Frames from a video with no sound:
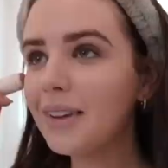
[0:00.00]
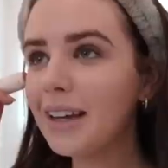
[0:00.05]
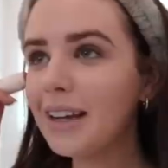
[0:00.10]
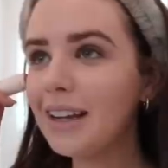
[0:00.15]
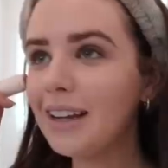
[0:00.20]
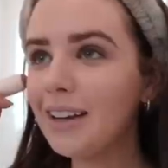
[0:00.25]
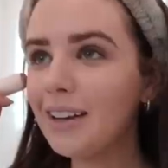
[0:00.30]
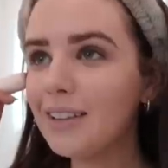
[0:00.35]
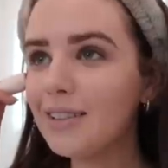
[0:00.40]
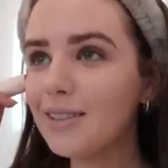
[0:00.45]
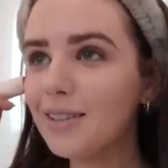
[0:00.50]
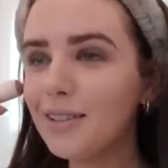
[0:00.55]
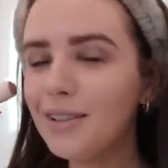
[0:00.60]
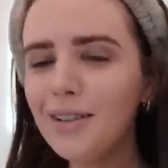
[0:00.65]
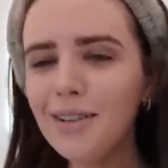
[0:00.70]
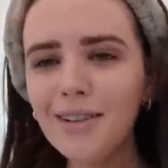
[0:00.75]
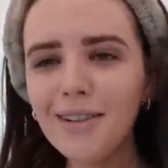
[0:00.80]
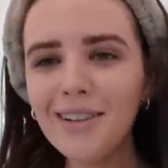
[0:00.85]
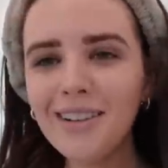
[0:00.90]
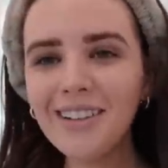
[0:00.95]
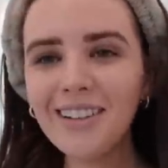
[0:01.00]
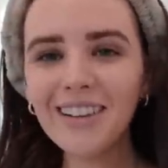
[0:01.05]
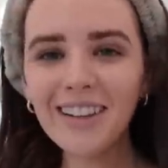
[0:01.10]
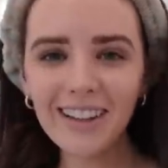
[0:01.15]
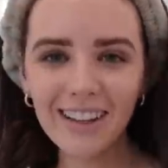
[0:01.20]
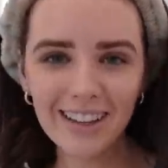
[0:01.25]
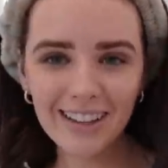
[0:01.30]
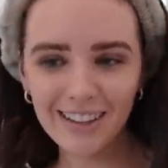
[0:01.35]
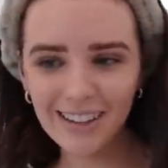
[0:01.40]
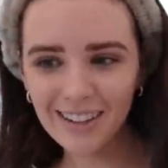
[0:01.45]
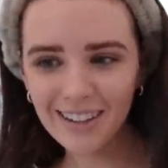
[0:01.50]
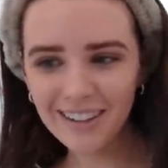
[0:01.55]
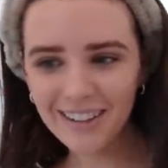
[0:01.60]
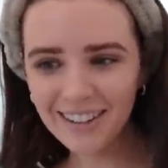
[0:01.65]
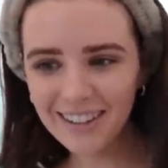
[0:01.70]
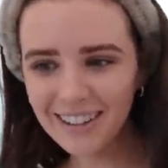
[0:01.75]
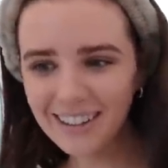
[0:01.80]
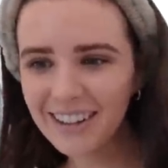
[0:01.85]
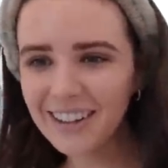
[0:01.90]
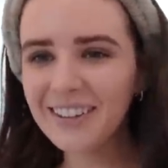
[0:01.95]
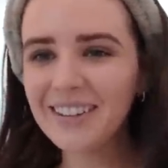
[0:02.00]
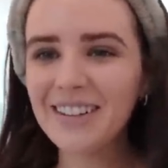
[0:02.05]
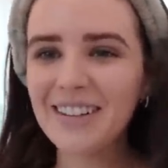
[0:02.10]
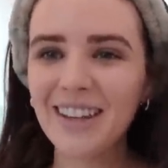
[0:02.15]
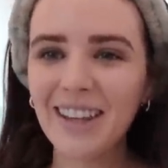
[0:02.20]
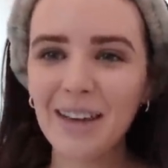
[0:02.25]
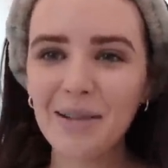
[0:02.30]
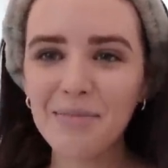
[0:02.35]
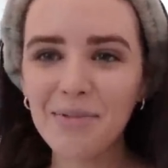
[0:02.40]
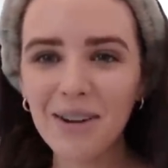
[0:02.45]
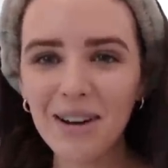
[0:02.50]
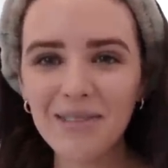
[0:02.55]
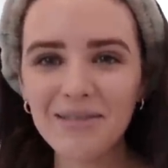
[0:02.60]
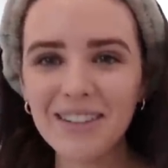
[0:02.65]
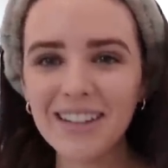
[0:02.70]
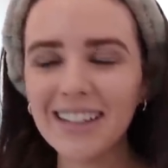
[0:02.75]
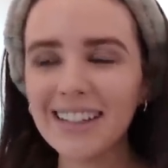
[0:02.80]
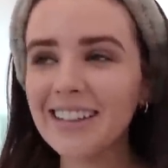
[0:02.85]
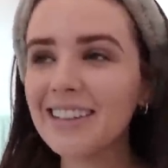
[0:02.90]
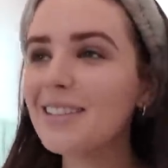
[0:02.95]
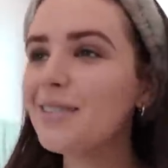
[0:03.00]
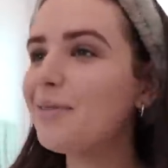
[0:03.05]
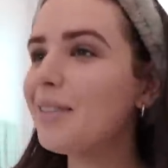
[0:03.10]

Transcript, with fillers: And he goes, ooh, look at you going to the appointments